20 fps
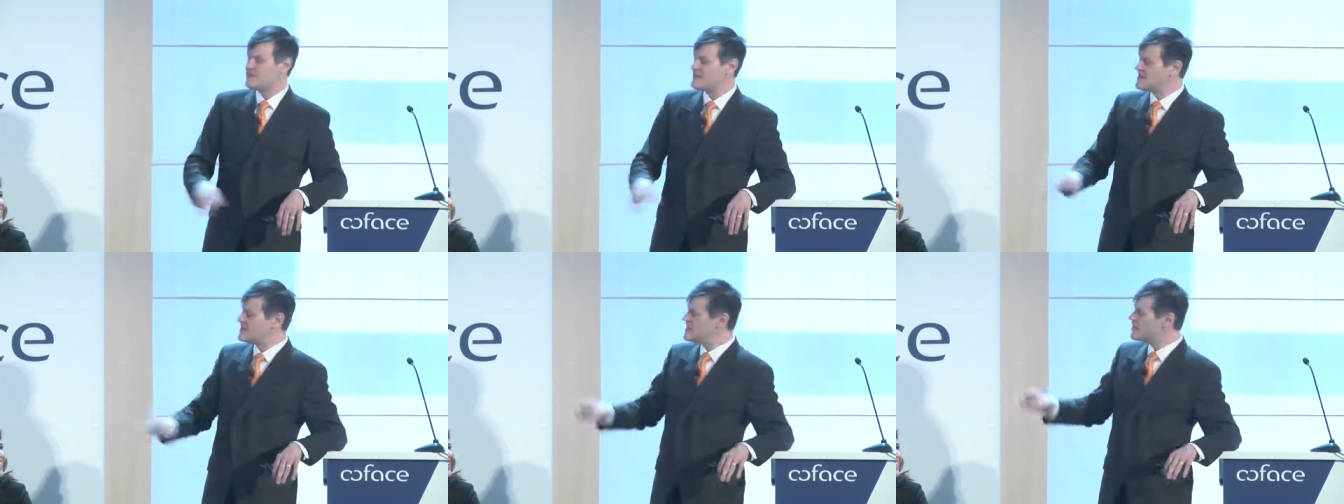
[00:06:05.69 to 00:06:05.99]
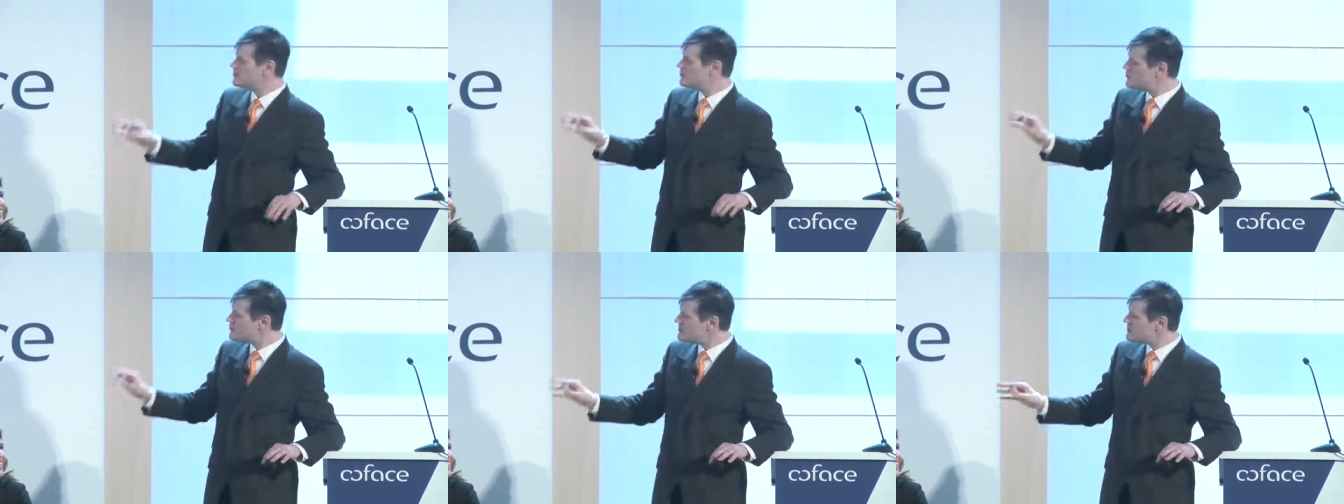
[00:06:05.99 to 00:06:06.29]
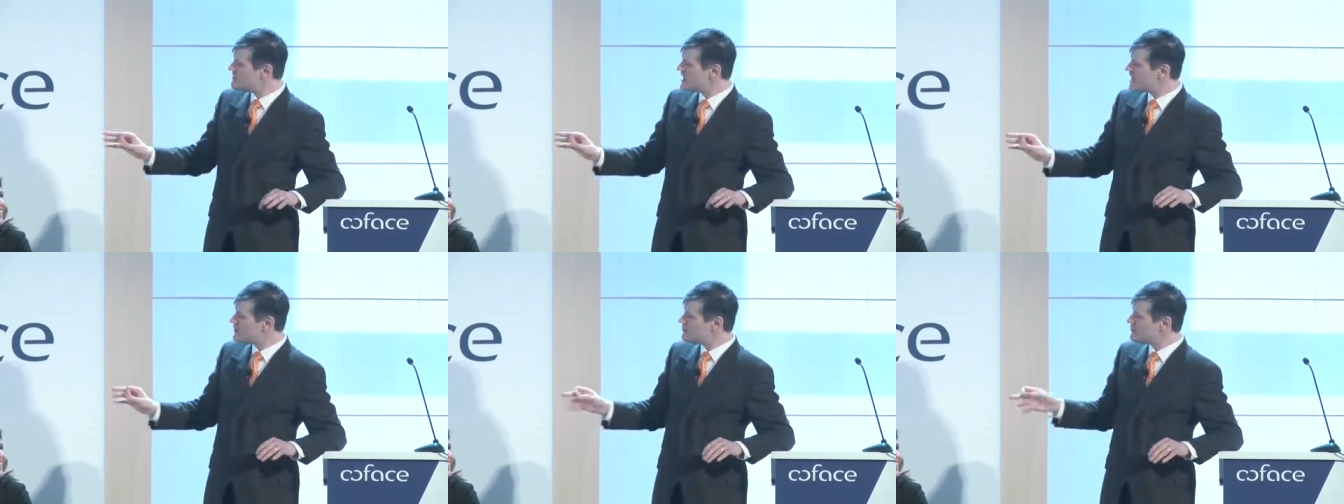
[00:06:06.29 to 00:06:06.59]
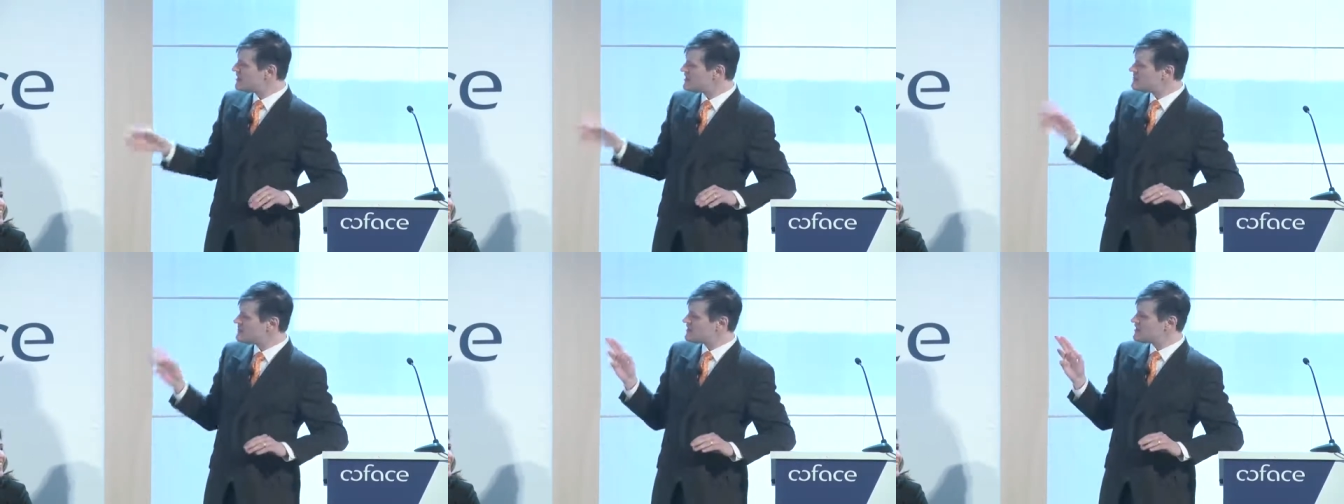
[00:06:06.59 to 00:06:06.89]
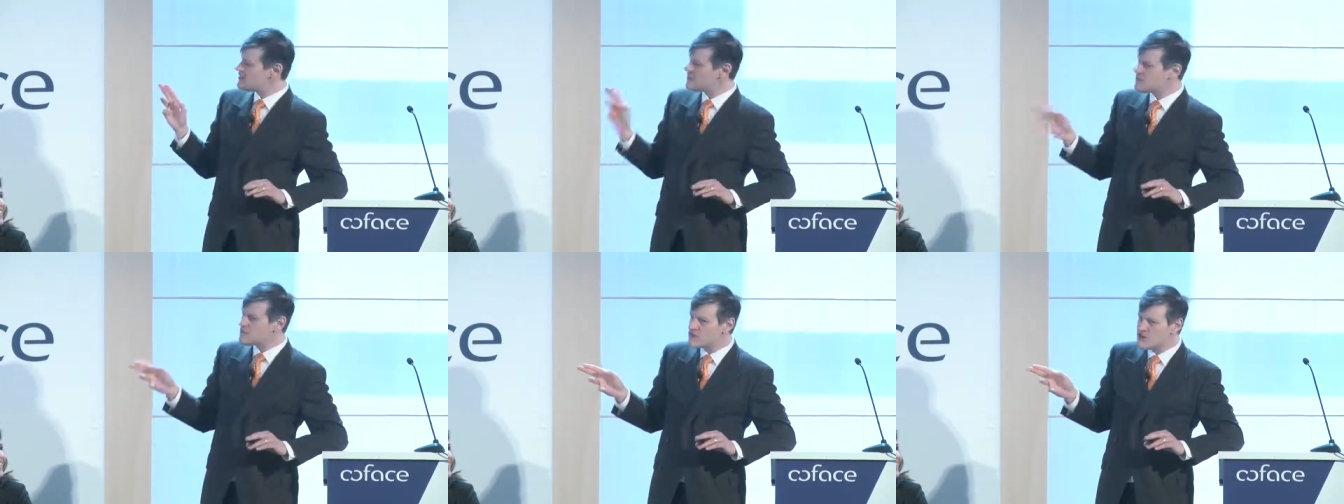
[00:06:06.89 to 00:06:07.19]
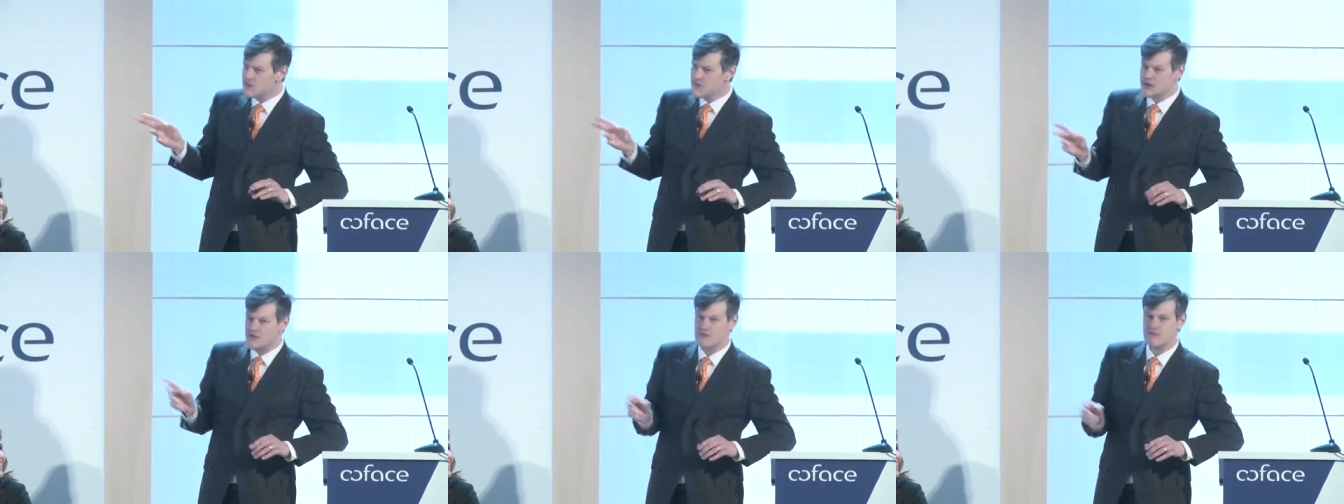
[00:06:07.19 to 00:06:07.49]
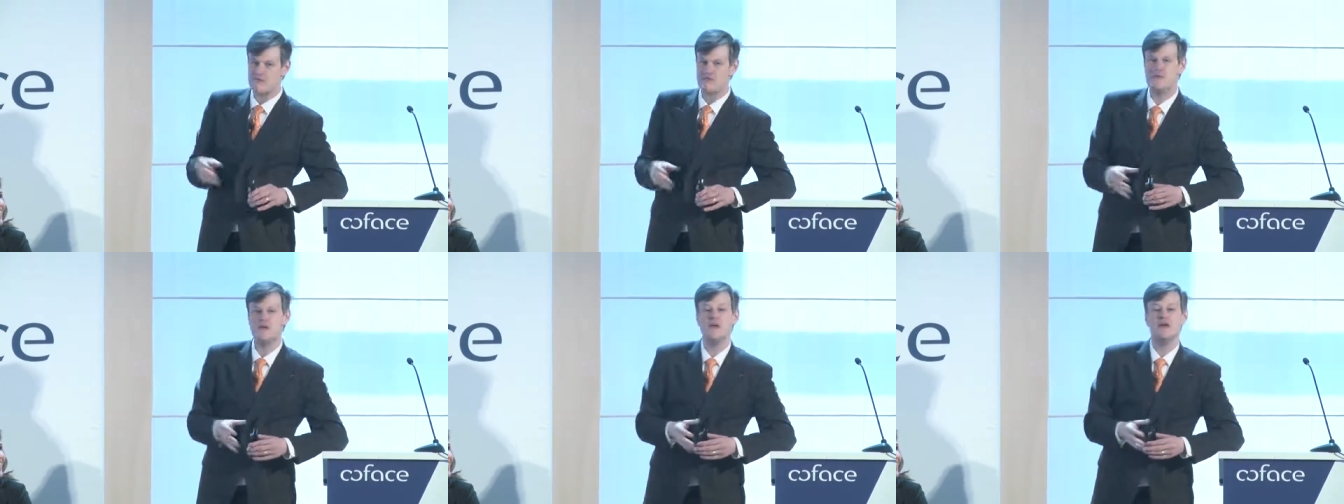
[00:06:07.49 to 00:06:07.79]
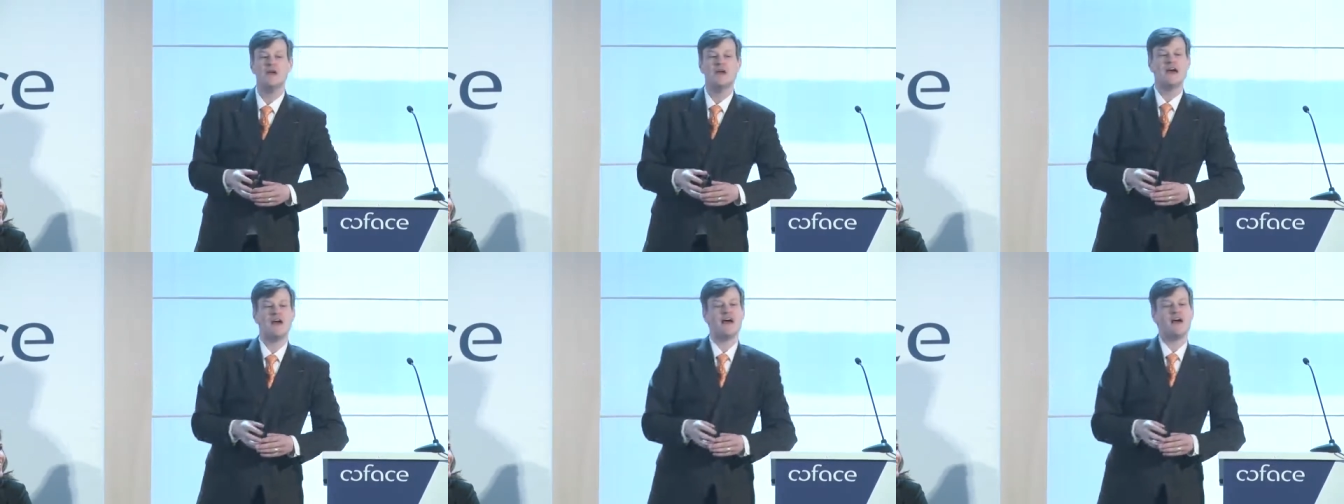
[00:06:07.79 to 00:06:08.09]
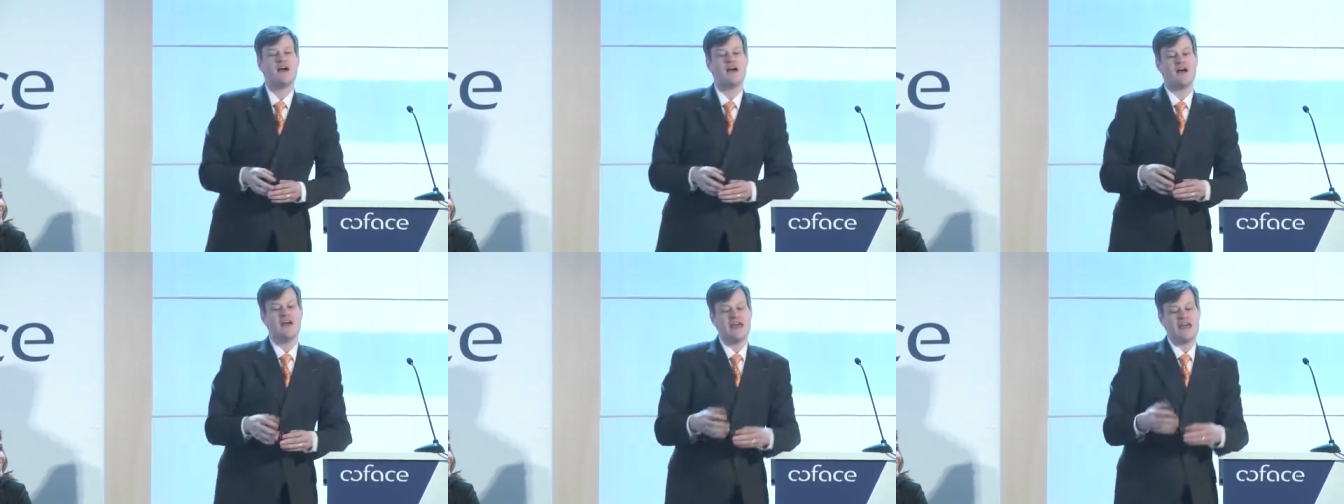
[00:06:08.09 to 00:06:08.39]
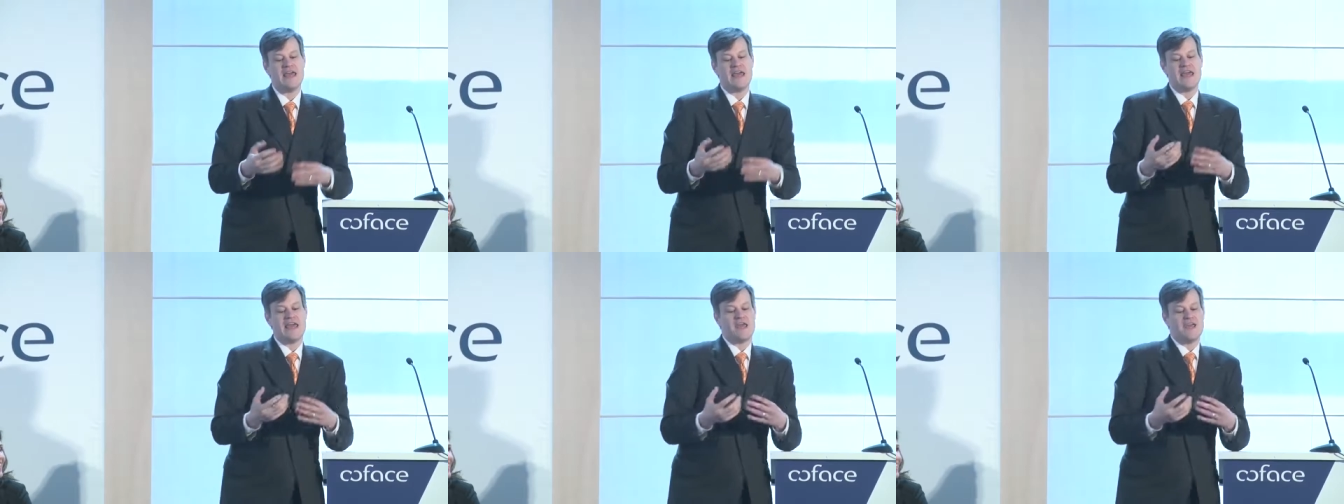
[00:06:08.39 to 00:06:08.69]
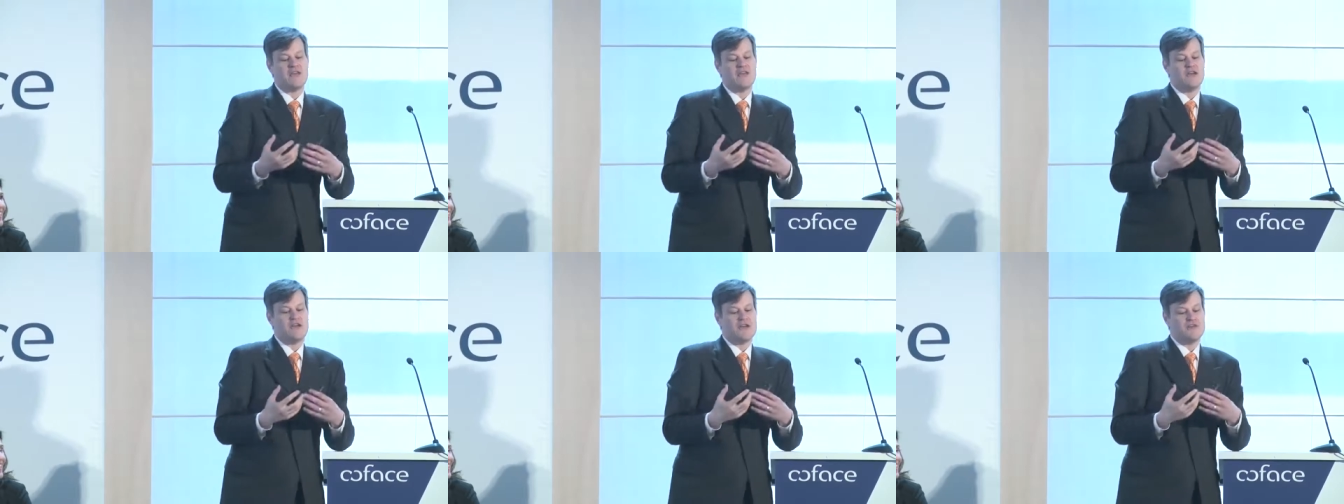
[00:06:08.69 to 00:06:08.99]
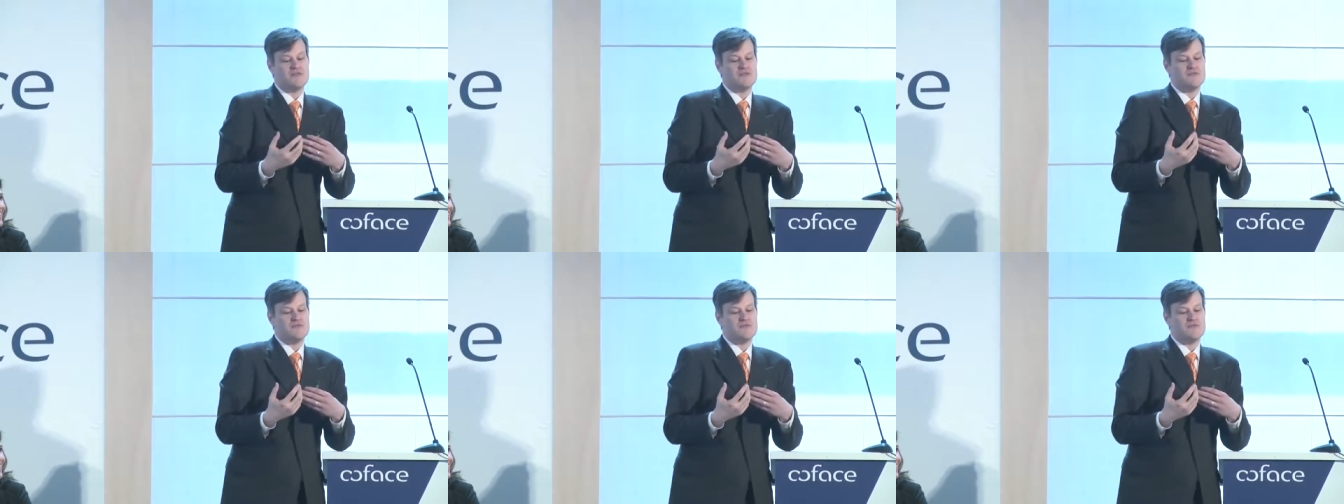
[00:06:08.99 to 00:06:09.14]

The news cycle has been extremely useful uh, in